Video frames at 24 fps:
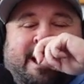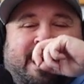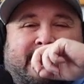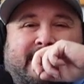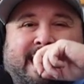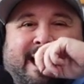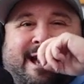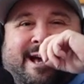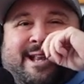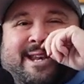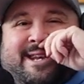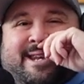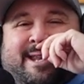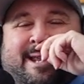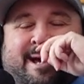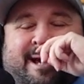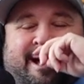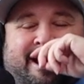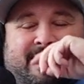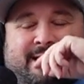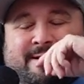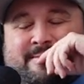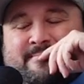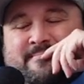
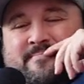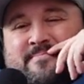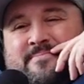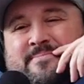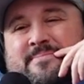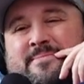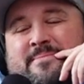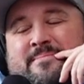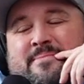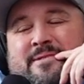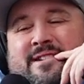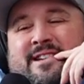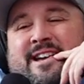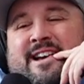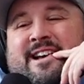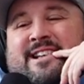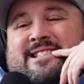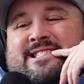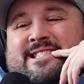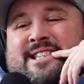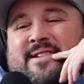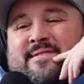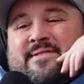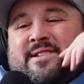And, but yeah,
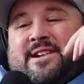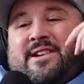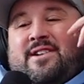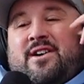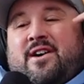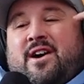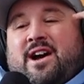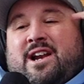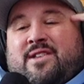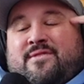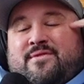79,